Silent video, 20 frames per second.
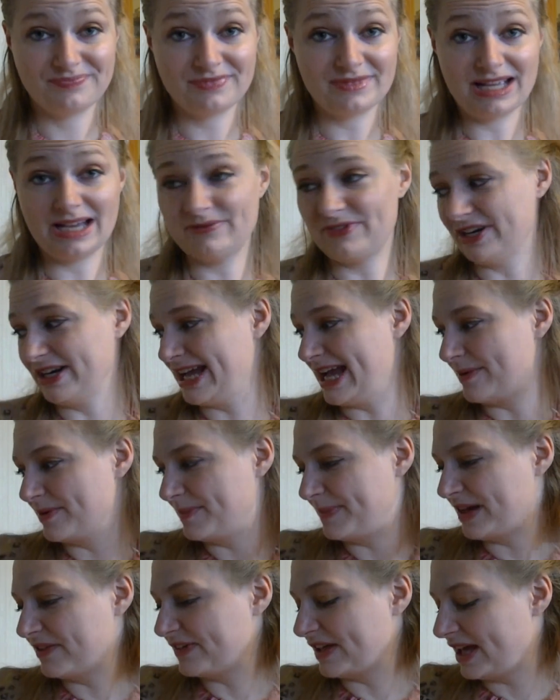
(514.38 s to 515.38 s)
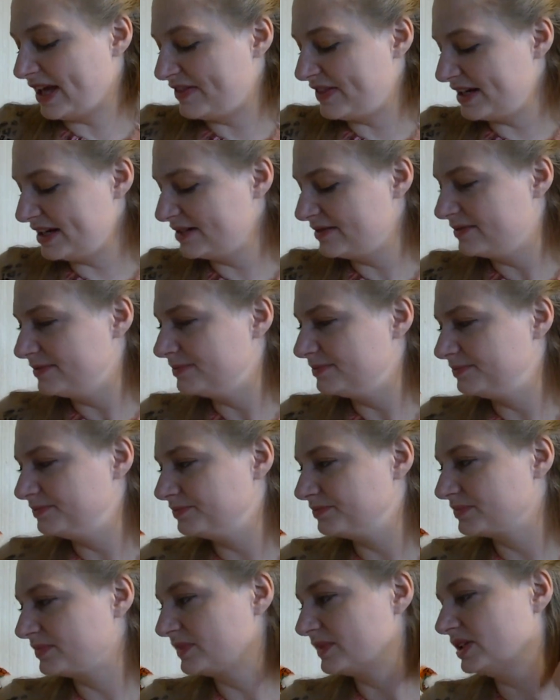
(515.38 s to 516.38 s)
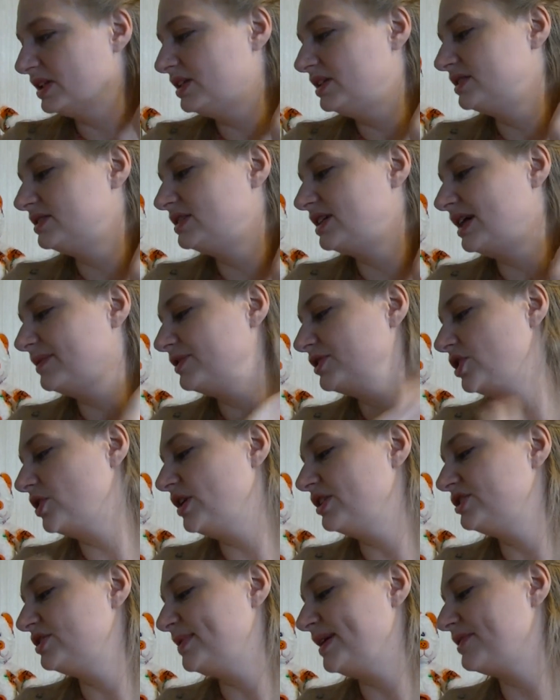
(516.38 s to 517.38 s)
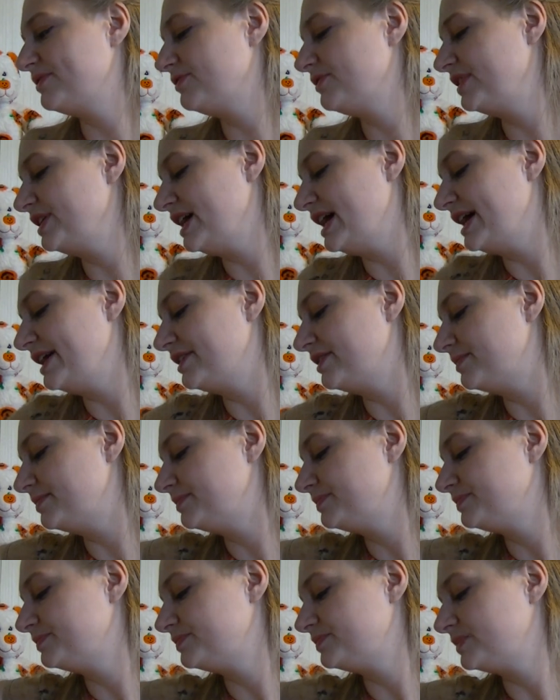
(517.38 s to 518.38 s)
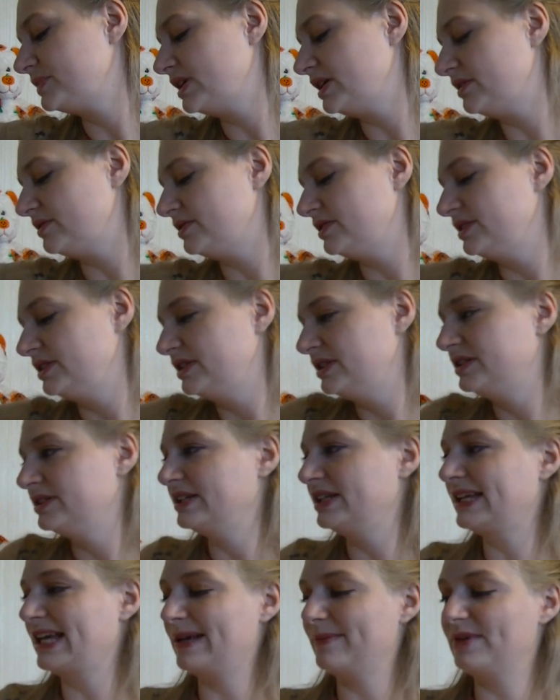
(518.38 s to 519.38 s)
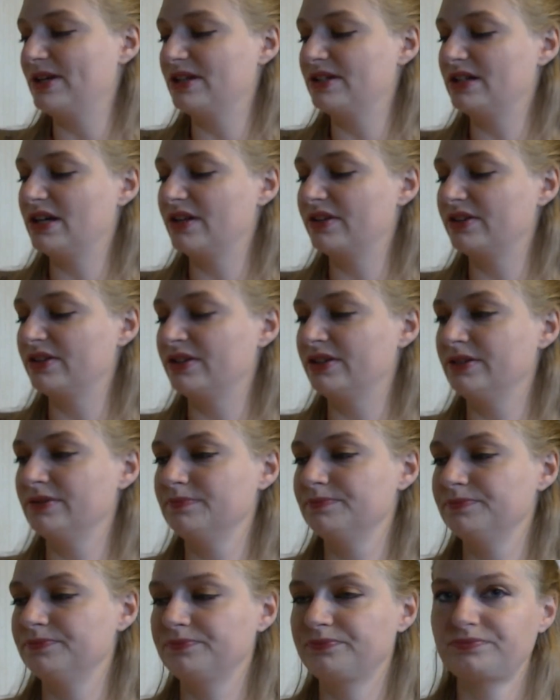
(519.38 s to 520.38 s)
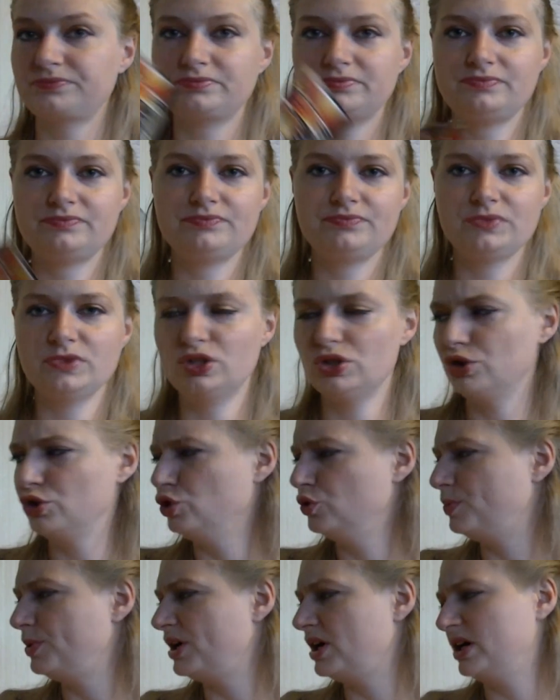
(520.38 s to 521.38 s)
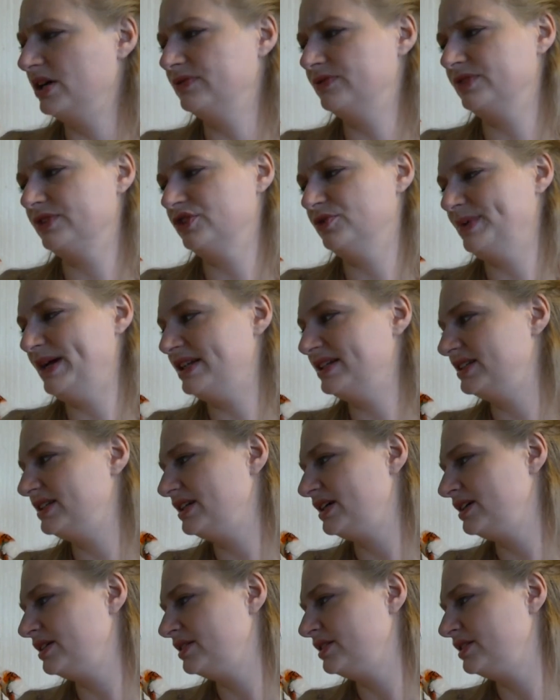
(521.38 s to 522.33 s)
I'm very happy about that. And then time to go on to my free item. Oh, they gave me another coupon for spend